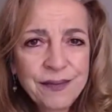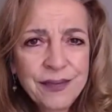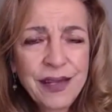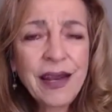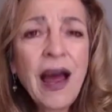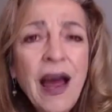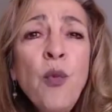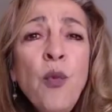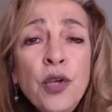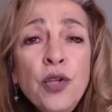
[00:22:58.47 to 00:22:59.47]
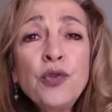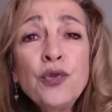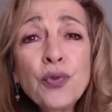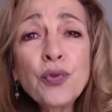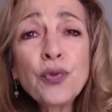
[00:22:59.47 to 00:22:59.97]
And I want you to
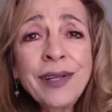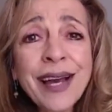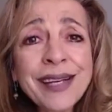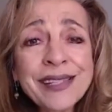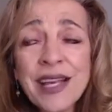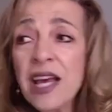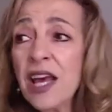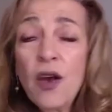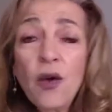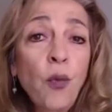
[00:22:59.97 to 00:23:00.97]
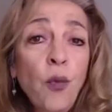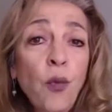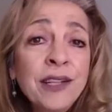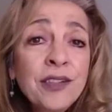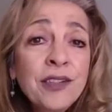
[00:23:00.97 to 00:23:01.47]
realize when it
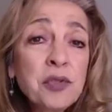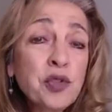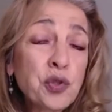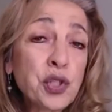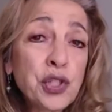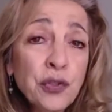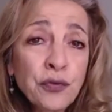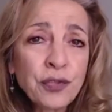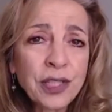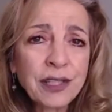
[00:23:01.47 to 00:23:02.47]
comes to shifting